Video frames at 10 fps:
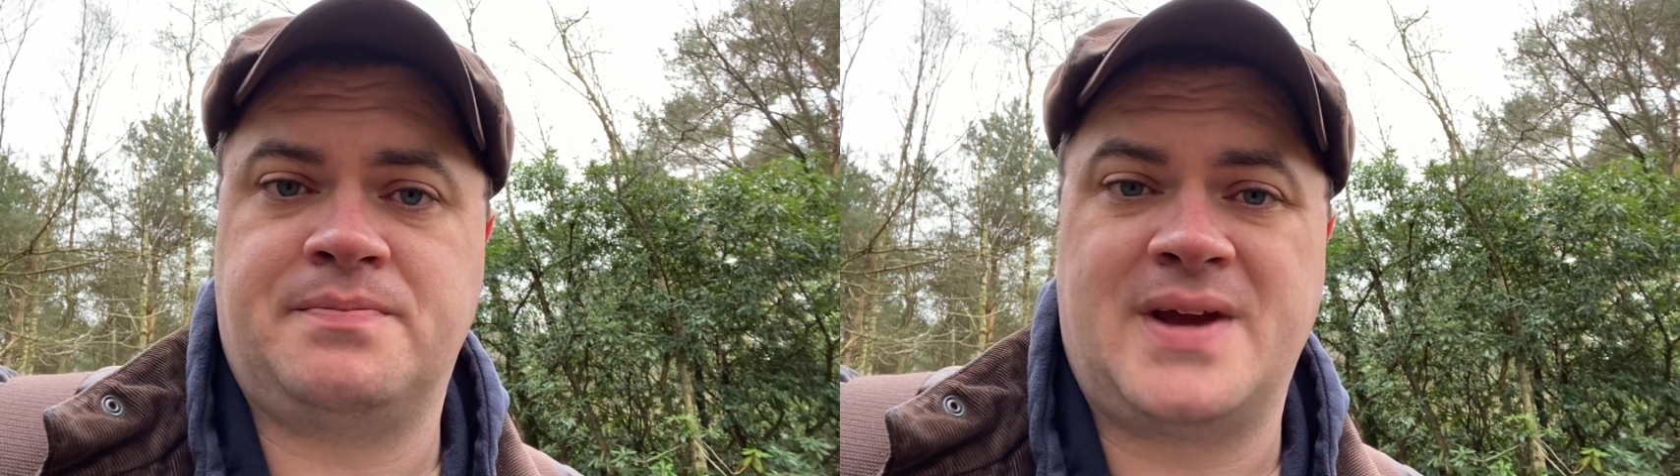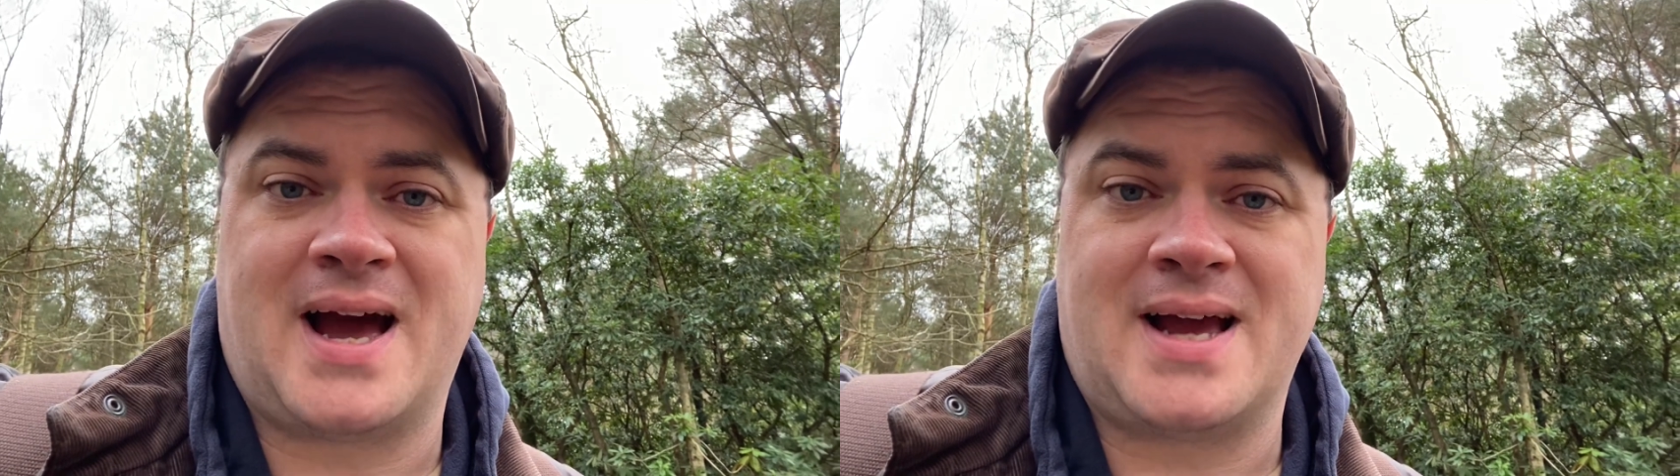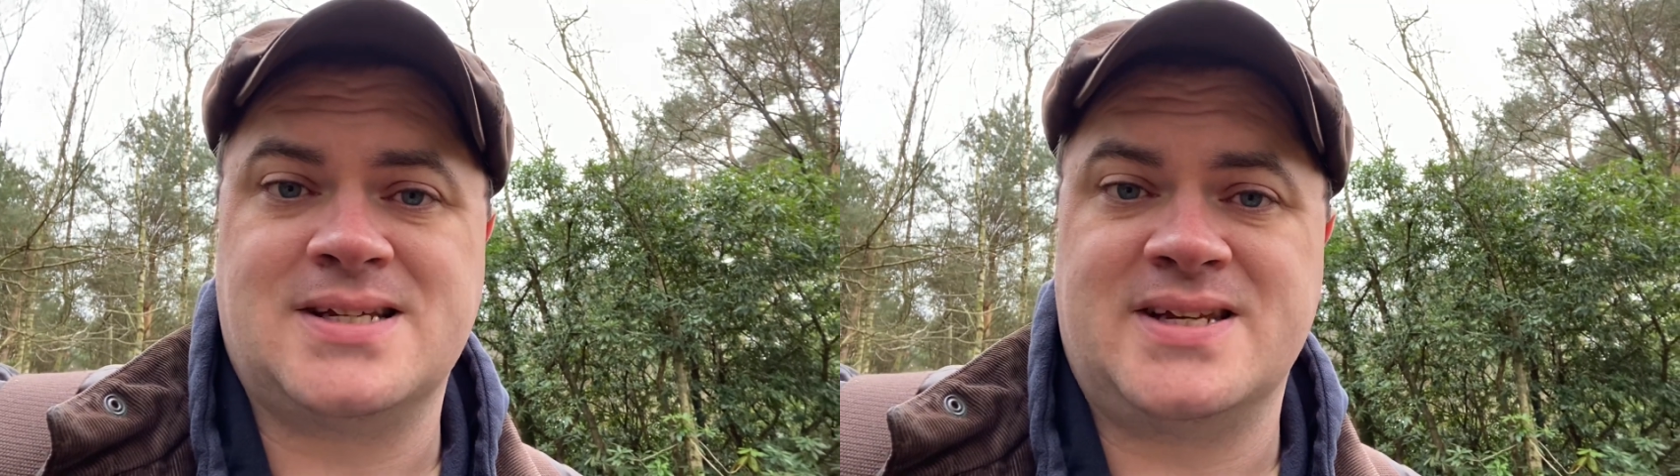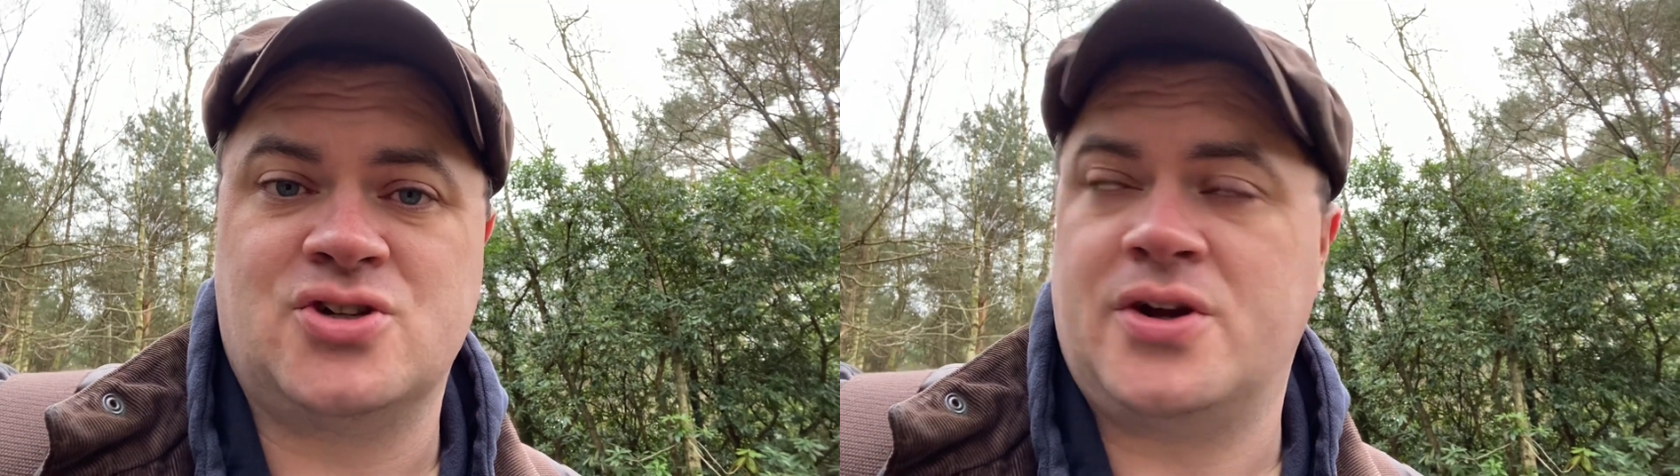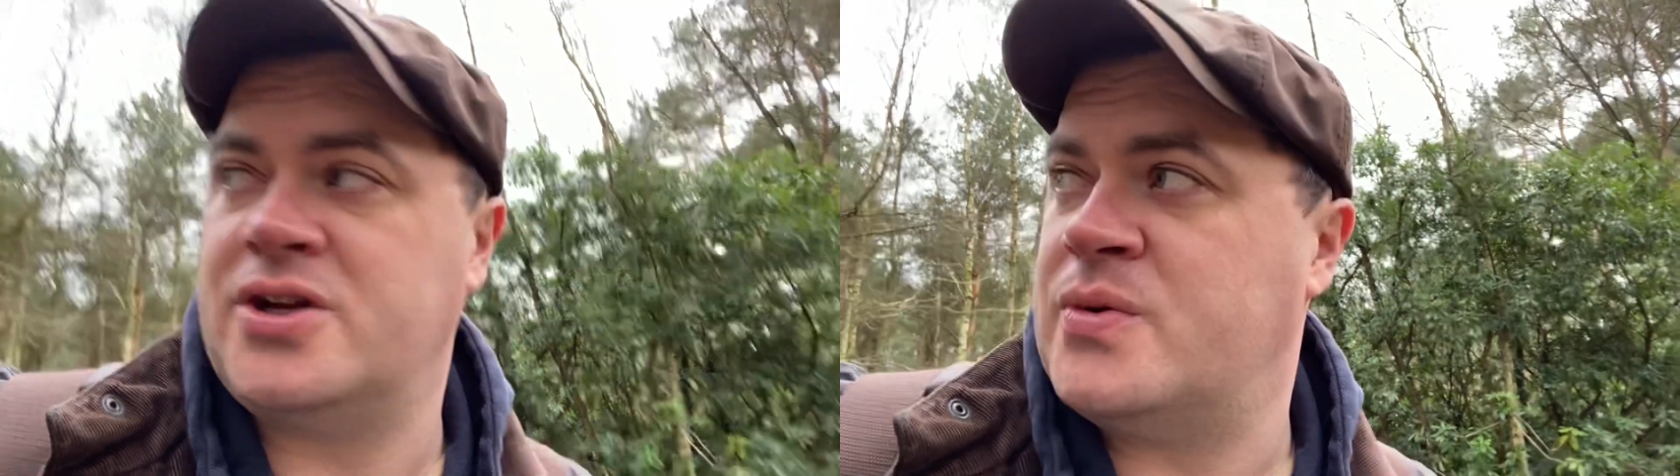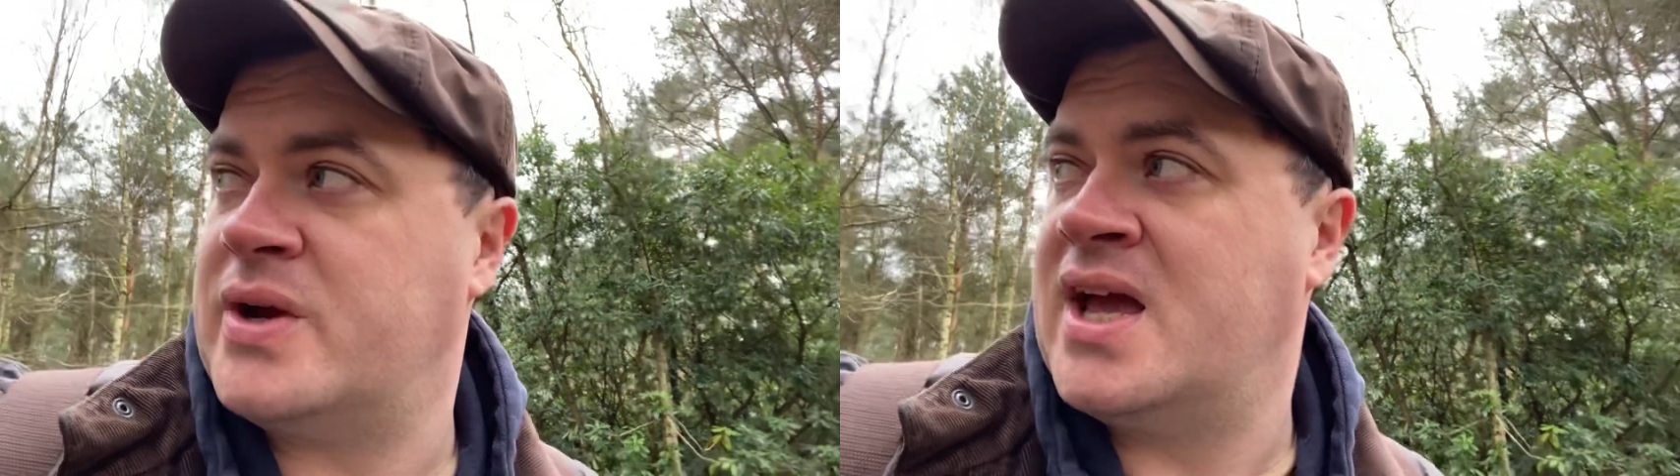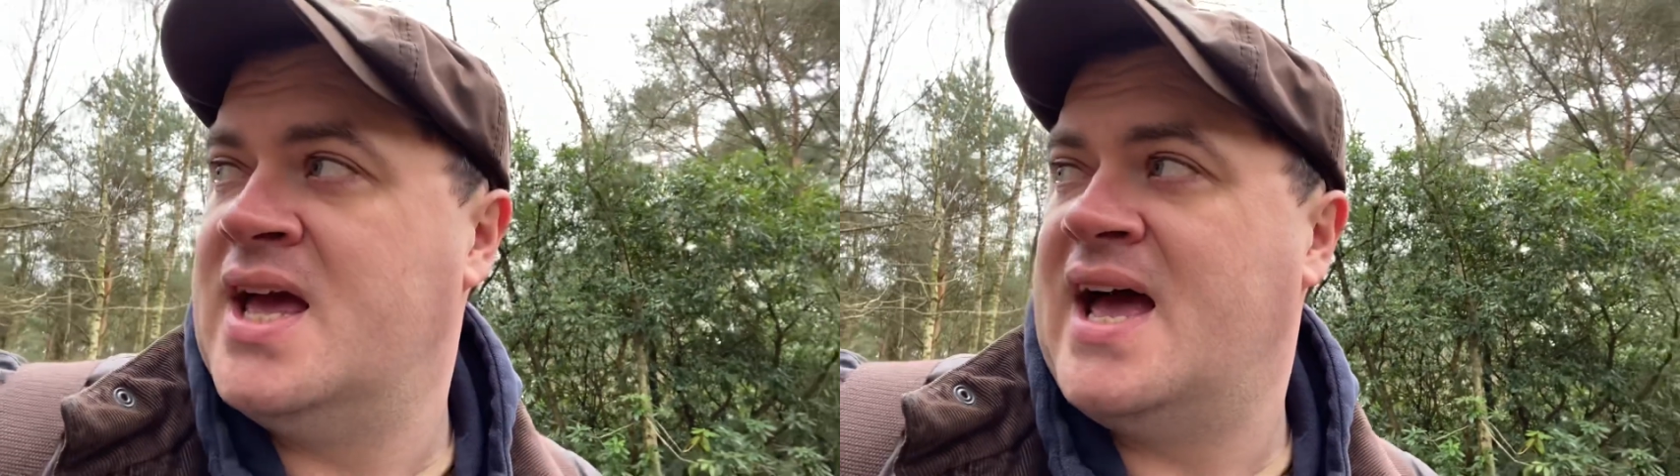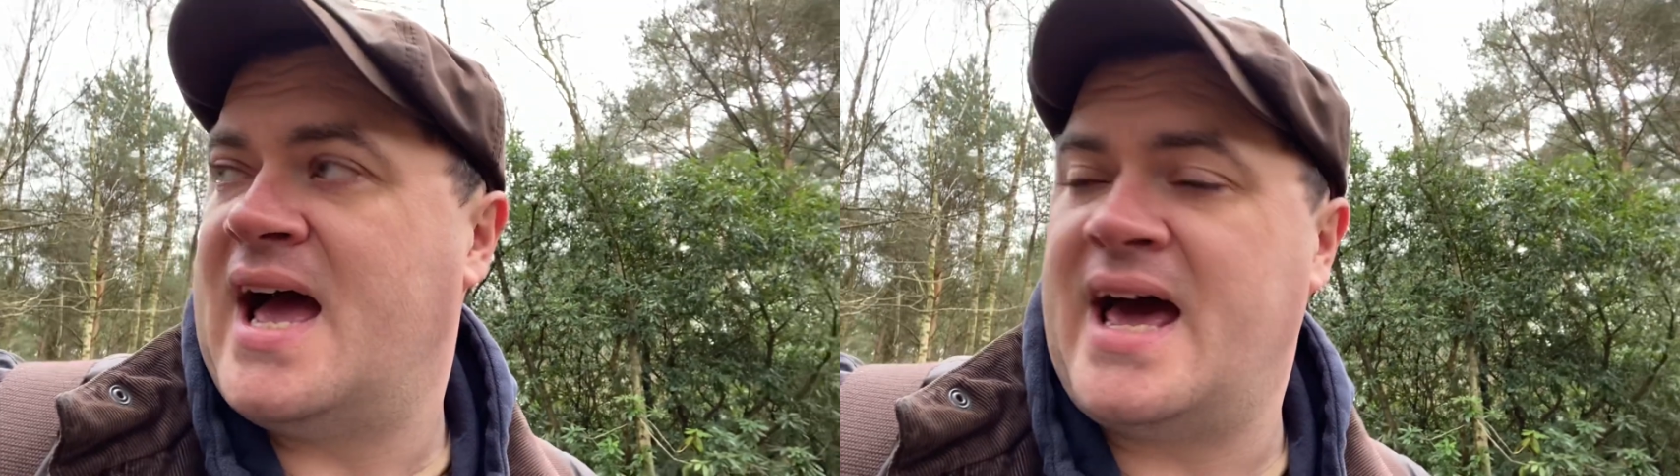guys enjoy doing,
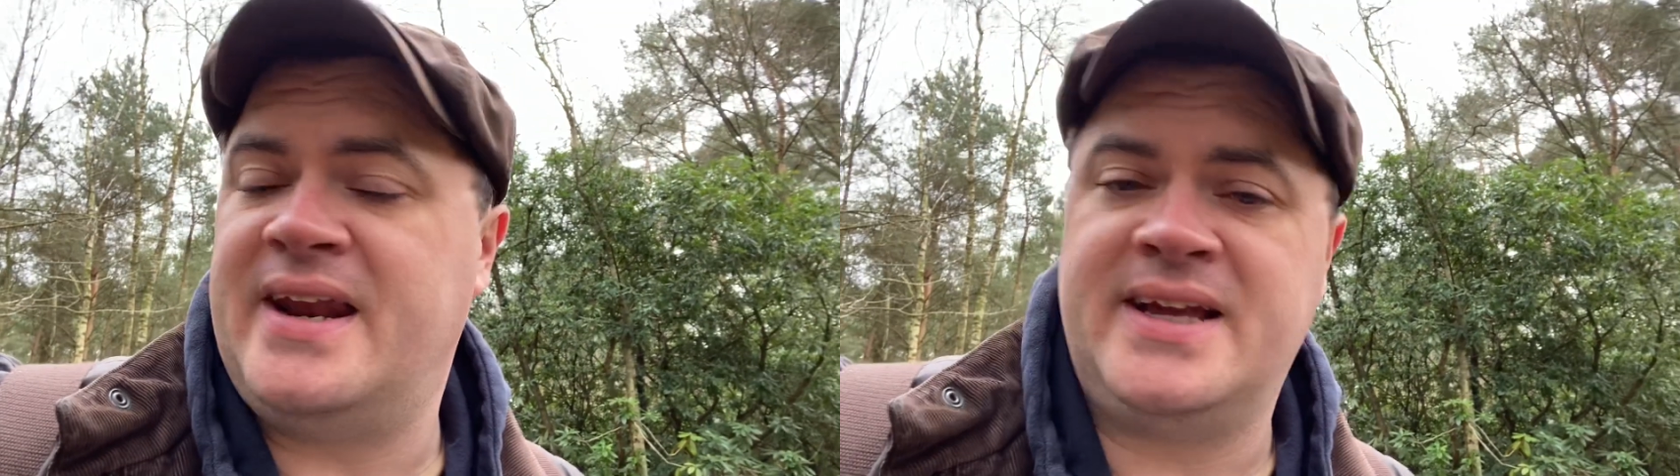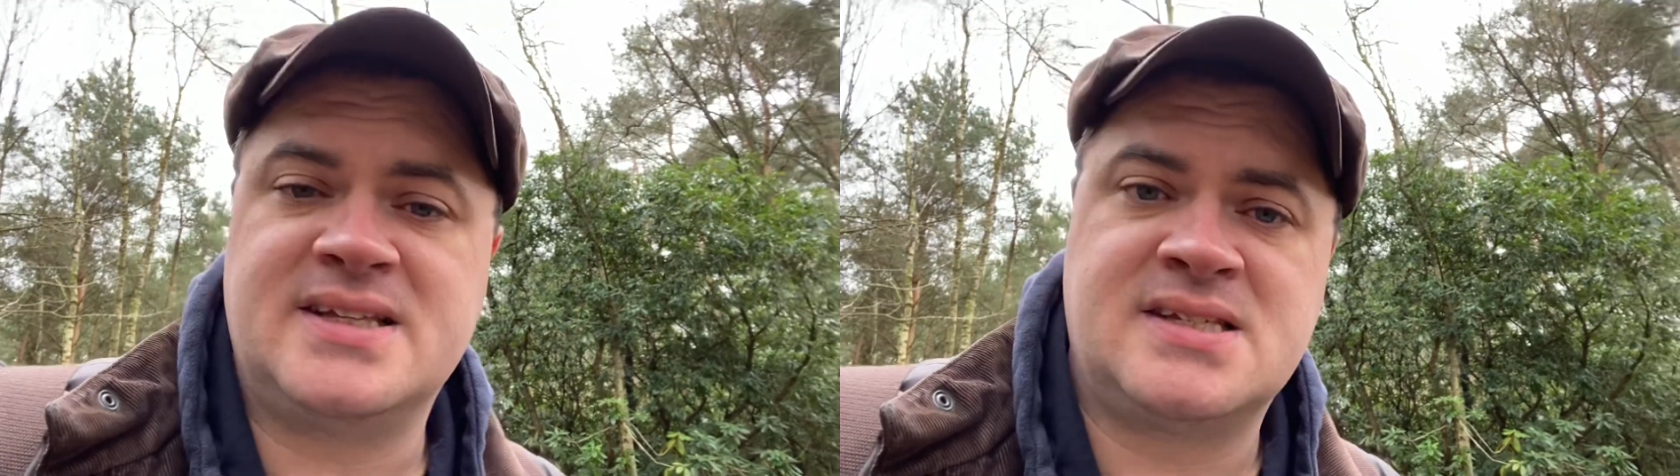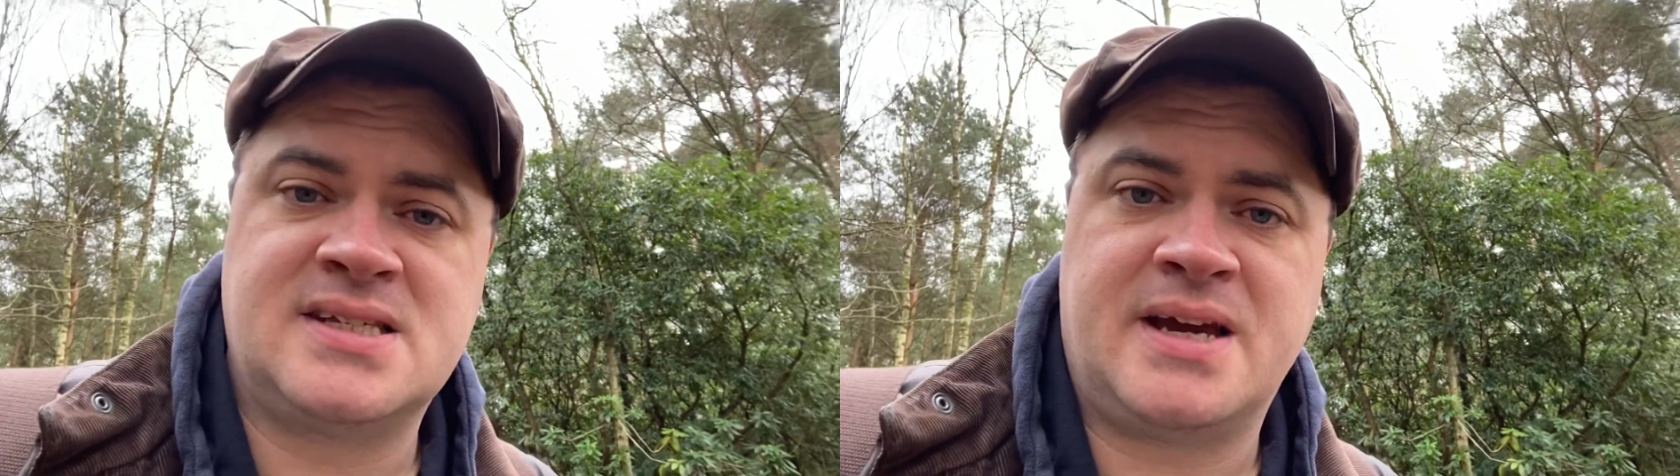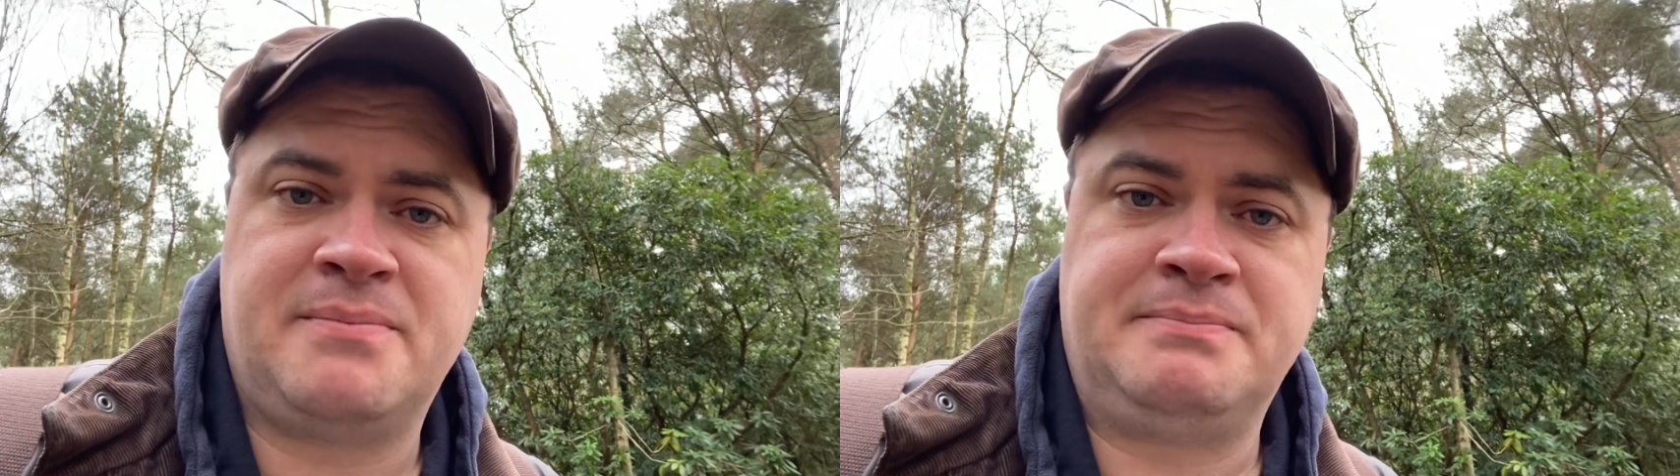and it's